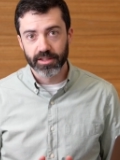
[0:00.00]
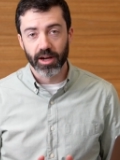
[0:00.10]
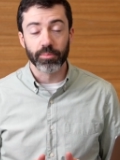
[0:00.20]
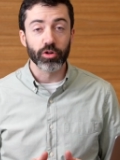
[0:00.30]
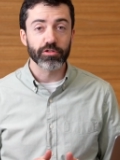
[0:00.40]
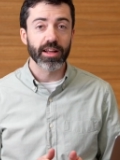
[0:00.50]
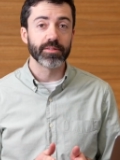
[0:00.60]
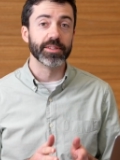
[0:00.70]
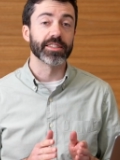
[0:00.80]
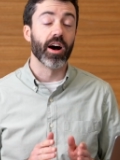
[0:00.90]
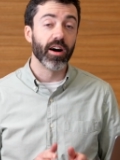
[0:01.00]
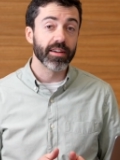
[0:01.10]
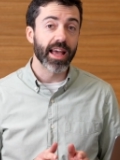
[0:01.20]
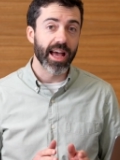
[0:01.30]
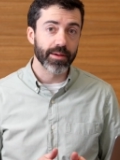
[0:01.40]
A polar atom is
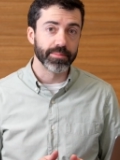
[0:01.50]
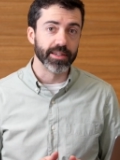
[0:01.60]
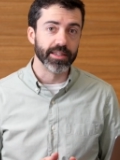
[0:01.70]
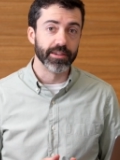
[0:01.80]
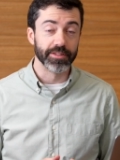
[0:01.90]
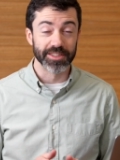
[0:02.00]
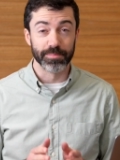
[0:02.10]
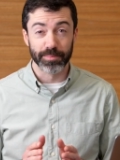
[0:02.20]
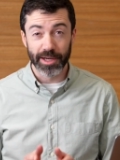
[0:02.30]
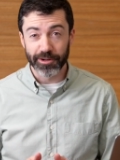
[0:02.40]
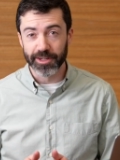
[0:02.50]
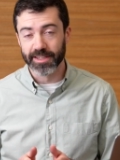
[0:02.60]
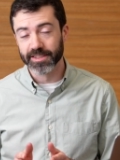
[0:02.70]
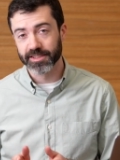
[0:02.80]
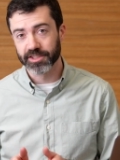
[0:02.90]
unhappy if it's buried
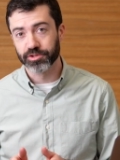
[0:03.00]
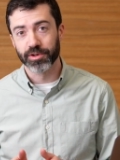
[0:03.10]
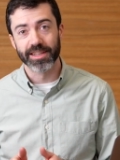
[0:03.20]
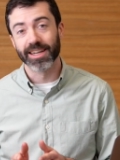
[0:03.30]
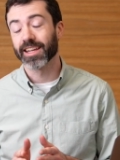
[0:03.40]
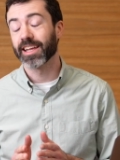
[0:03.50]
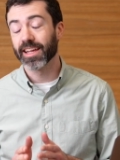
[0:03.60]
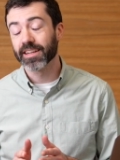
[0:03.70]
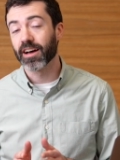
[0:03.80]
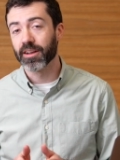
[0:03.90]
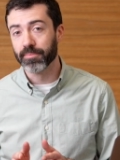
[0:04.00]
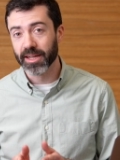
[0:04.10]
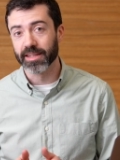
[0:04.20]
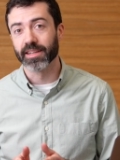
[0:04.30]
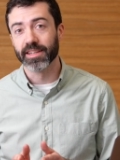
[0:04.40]
in such a way that it cannot
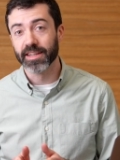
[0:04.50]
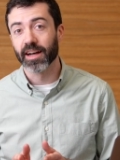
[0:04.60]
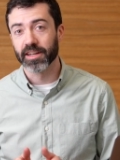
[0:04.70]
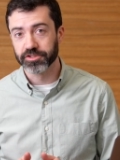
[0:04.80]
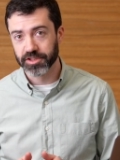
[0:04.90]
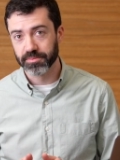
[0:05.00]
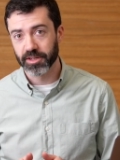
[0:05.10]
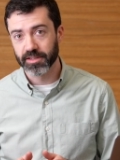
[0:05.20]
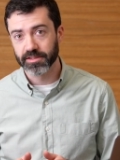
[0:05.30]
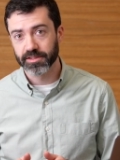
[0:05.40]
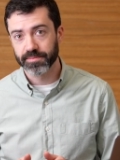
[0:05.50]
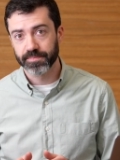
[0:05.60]
make any hydrogen bonds.